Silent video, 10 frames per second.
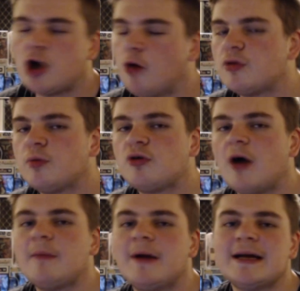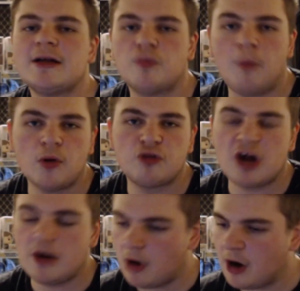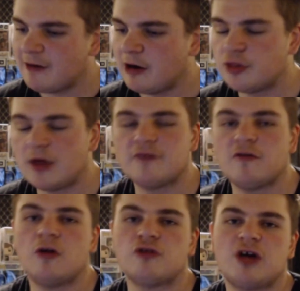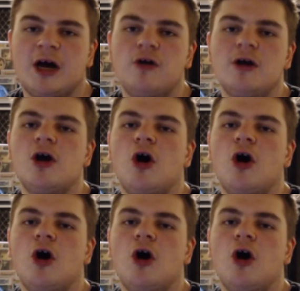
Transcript: Go and subscribe to my sports channel, IRL slash long channel.